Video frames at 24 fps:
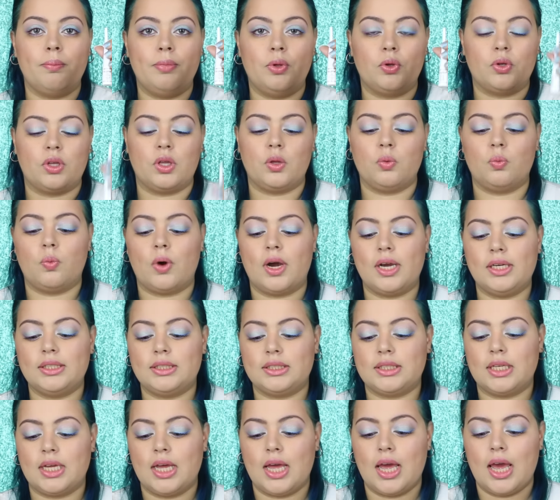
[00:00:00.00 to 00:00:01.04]
milky
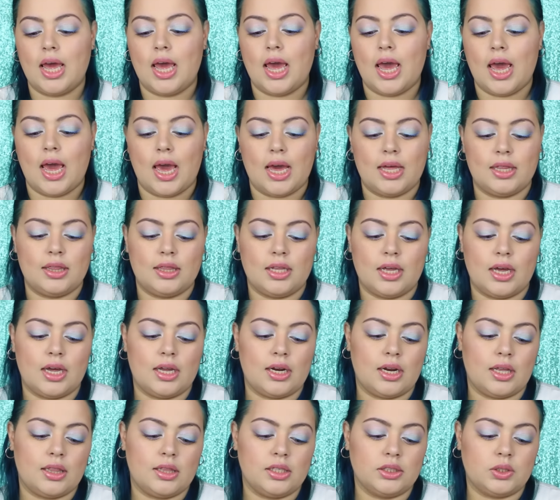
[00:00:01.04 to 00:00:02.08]
white and
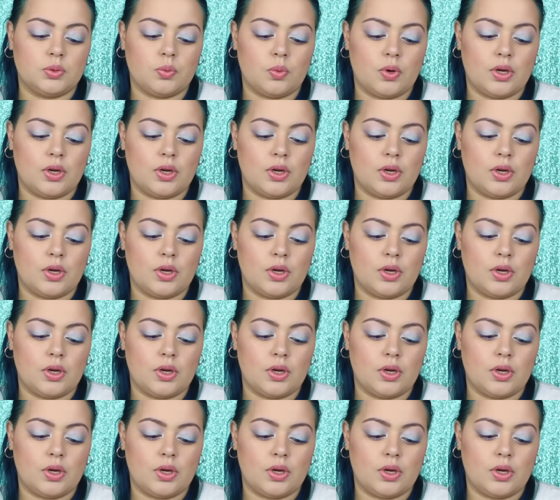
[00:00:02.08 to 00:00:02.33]
then this